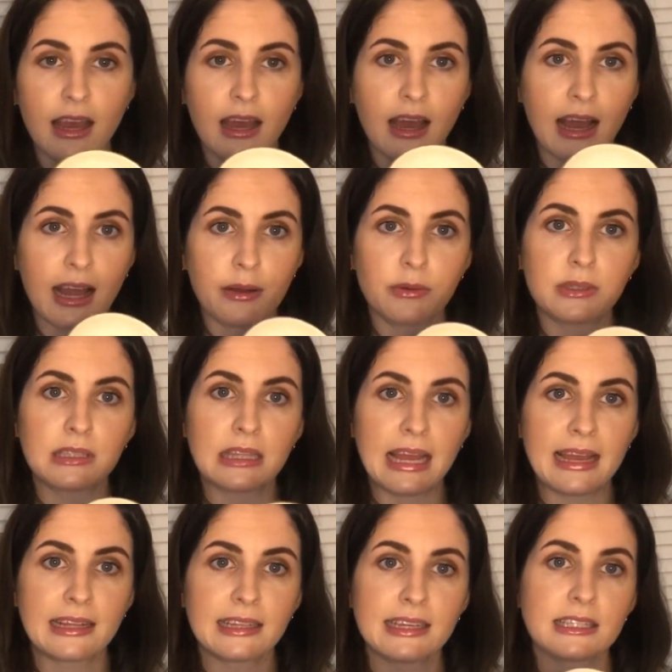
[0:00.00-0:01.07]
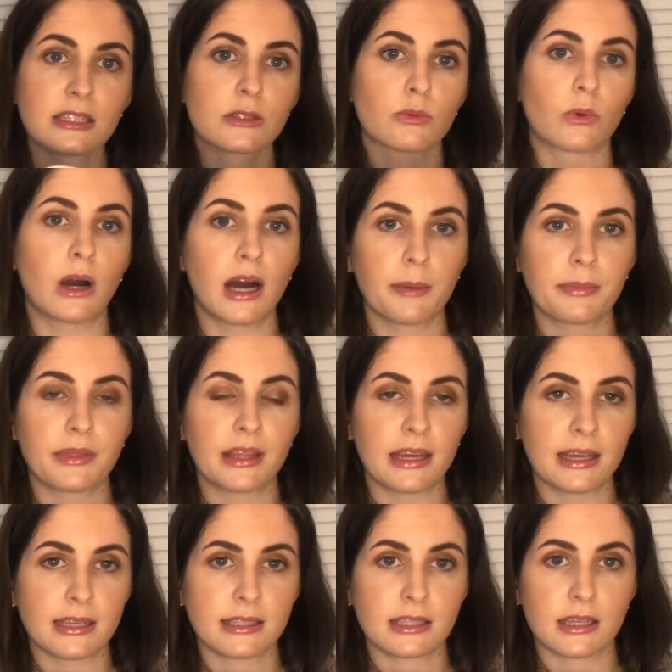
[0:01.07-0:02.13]
I will likely swap
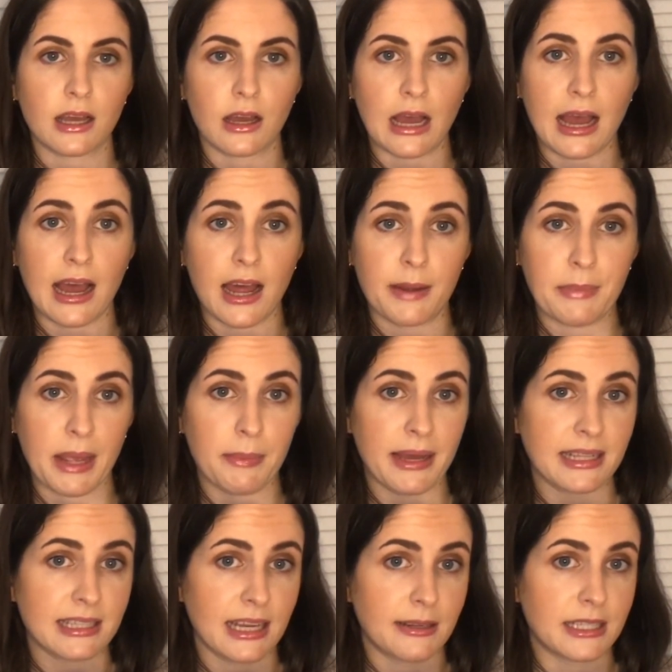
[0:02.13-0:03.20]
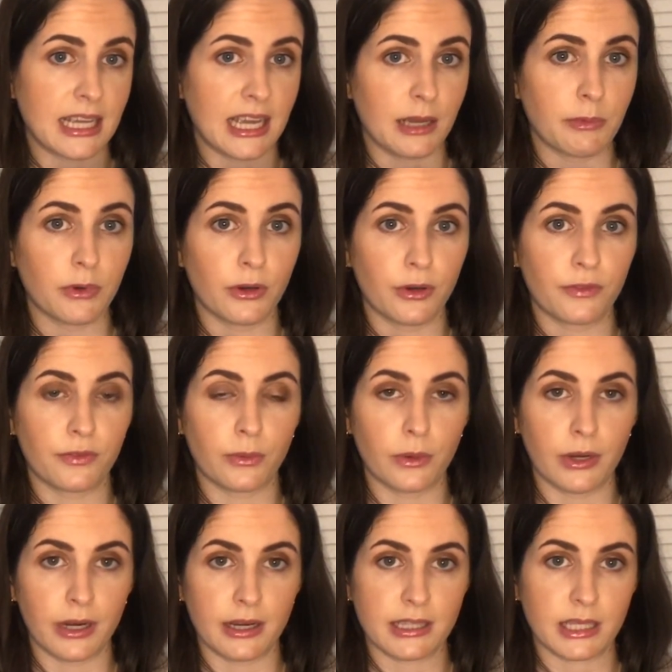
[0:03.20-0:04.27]
this on my bedside table
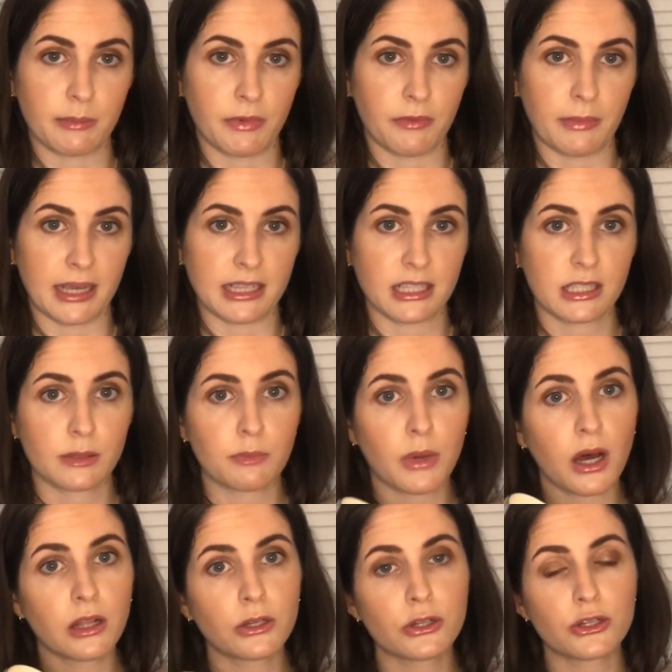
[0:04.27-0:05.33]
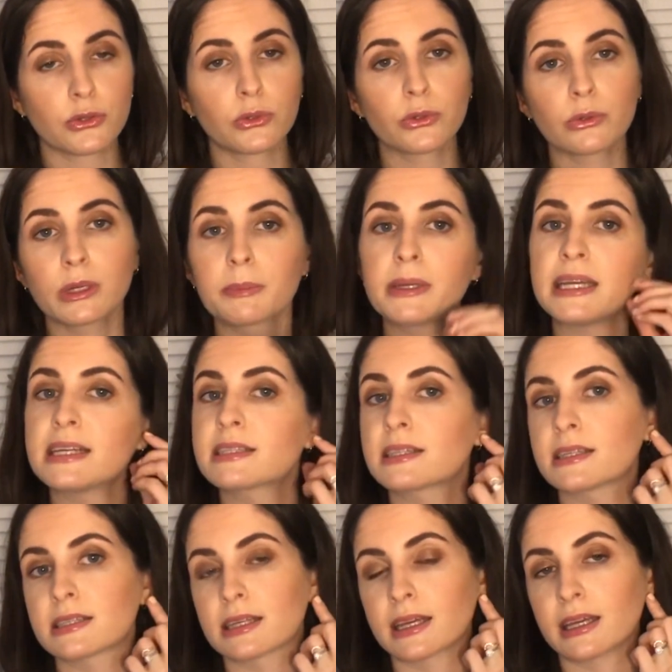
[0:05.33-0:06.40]
for some of my smaller jewelry
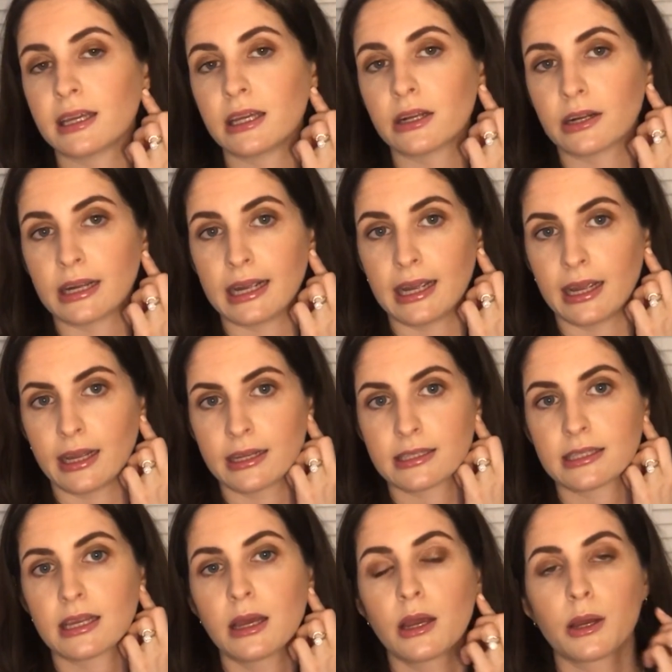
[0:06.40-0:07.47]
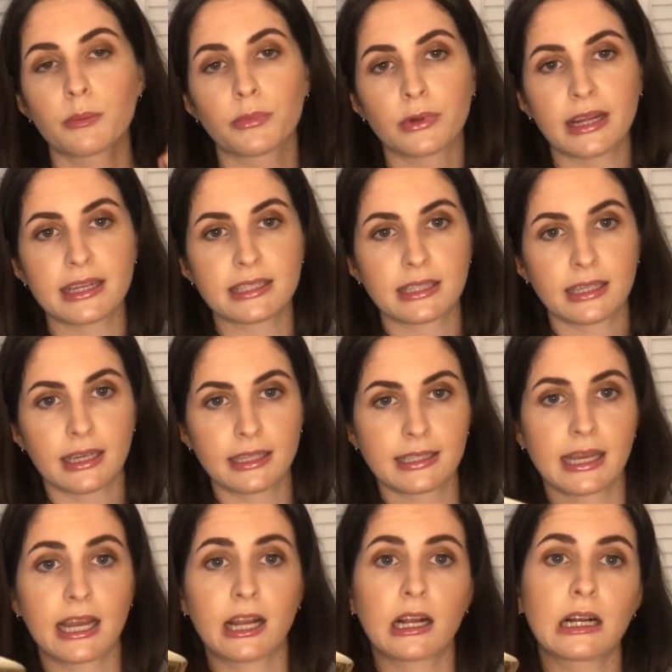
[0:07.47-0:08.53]
pieces like earrings, bracelets,
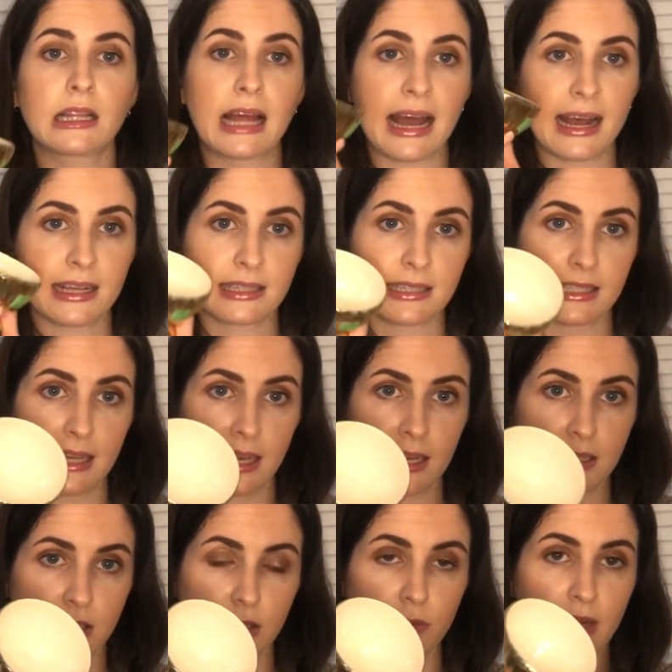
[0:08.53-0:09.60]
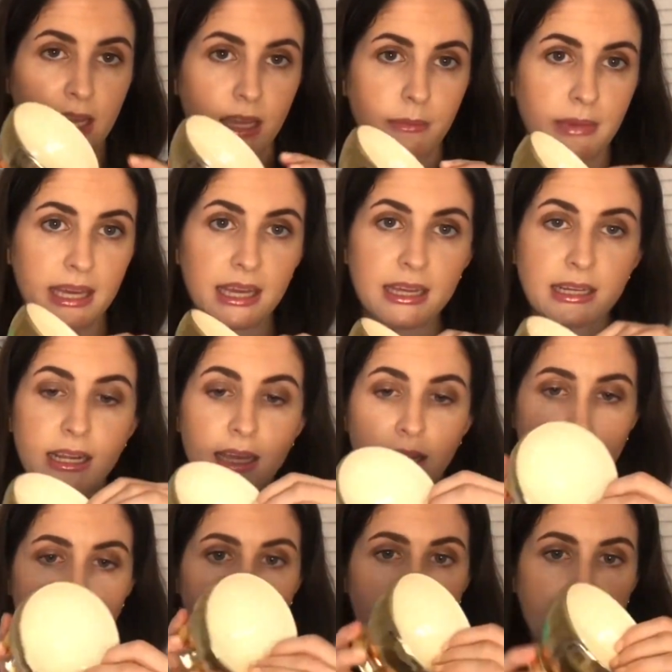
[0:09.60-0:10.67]
hair elastics, you name it.
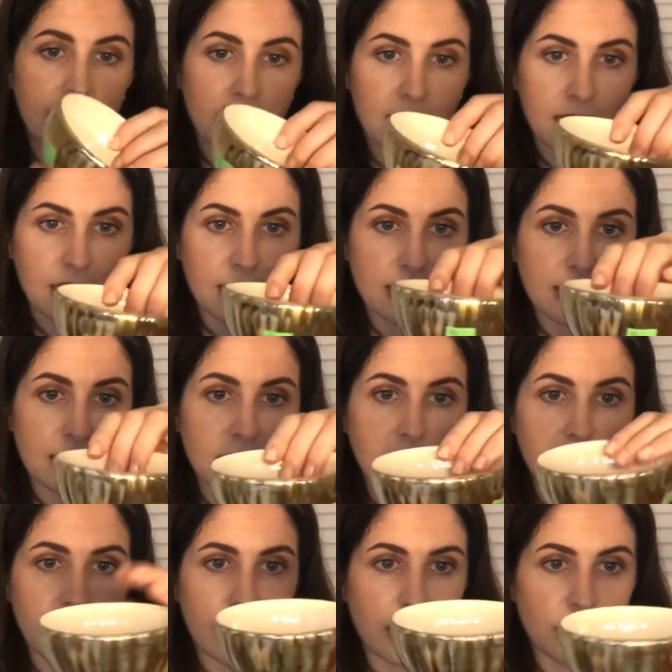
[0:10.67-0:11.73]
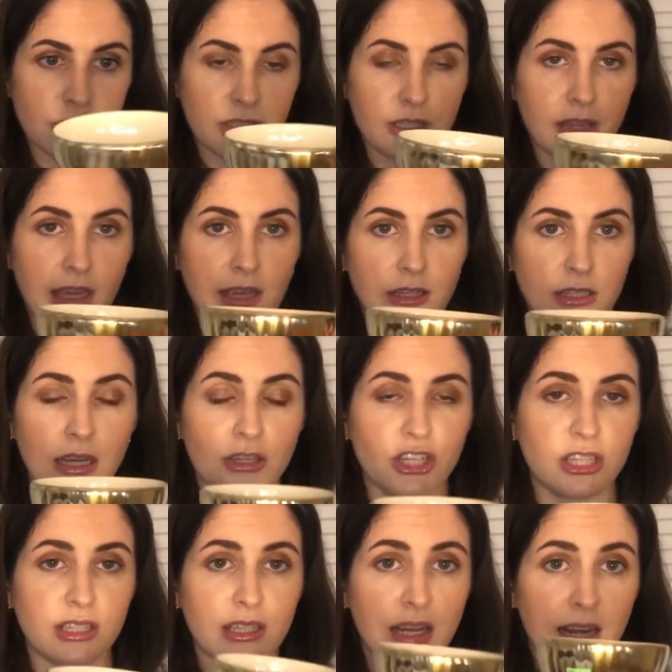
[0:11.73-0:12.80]
And I just think it's such a
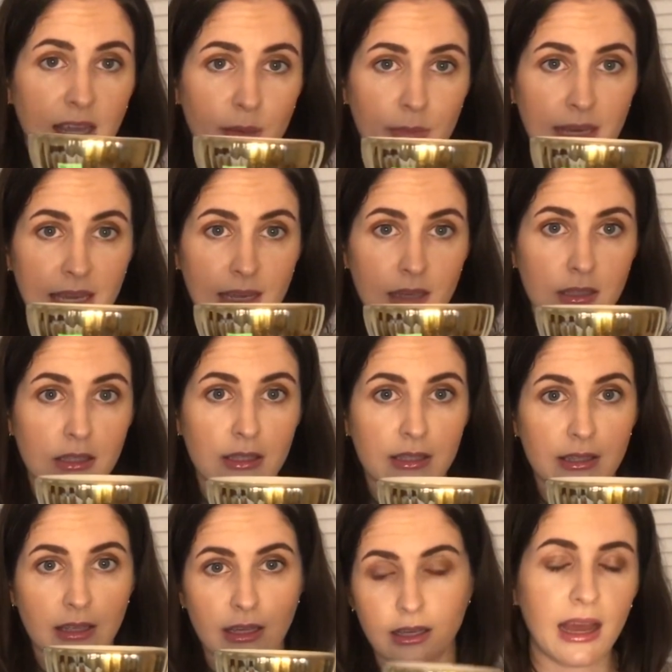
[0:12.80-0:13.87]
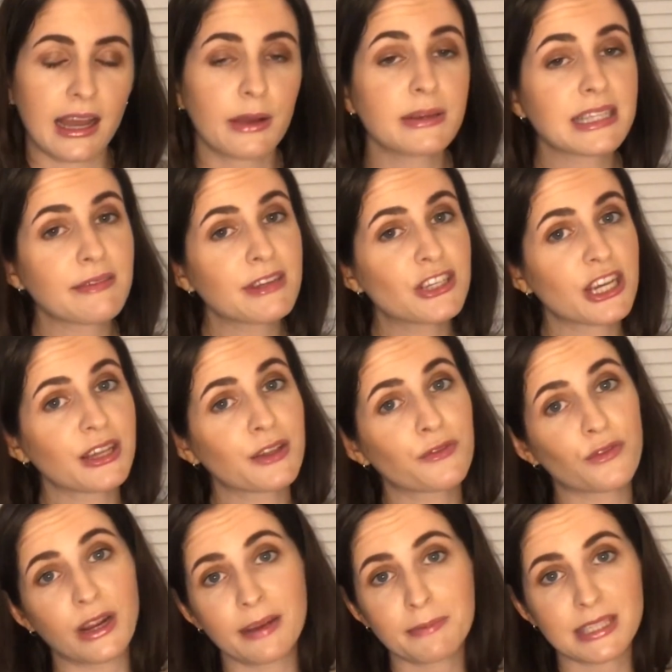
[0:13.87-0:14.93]
stunning piece. I always have to check the
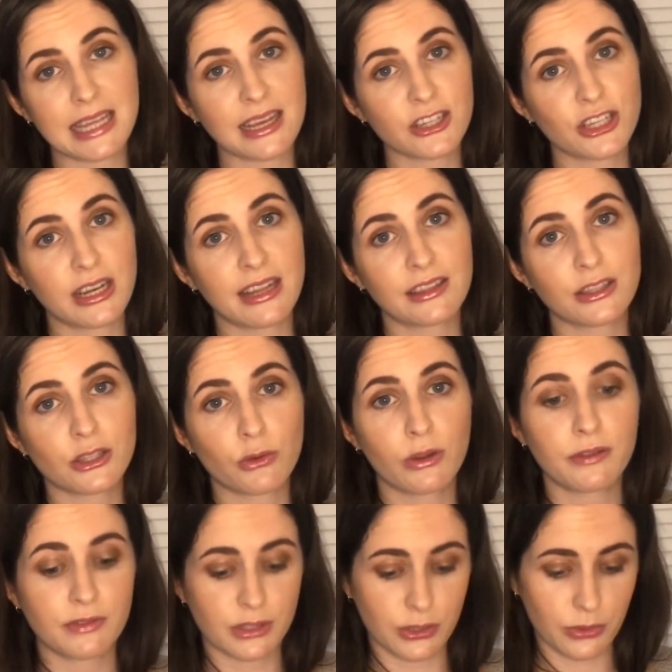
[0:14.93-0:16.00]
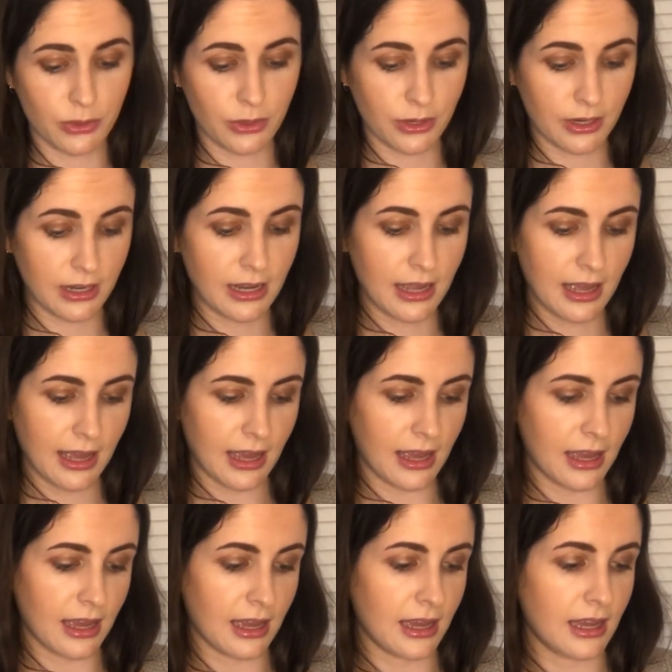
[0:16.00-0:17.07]
frame section at the thrift store,
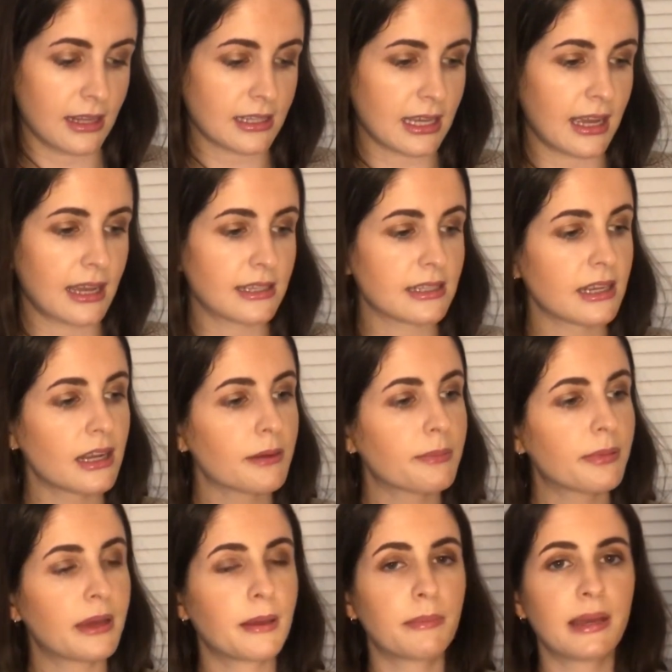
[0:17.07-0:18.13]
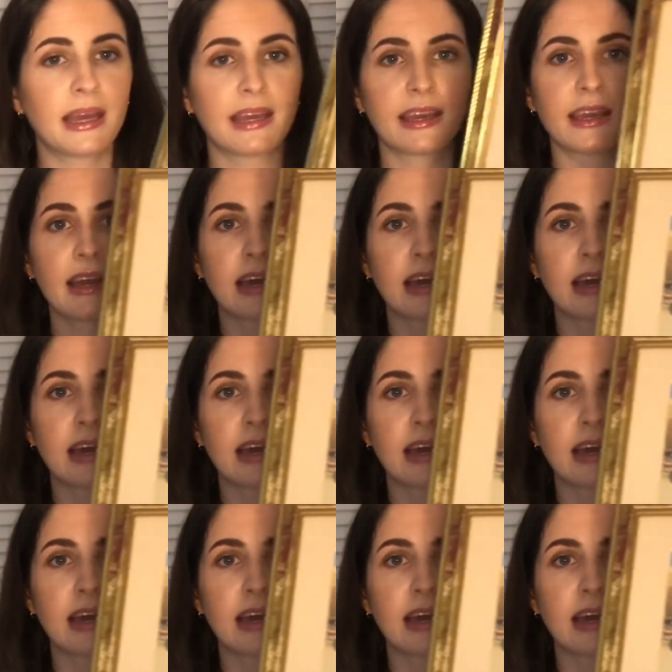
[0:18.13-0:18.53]
and I ended up picking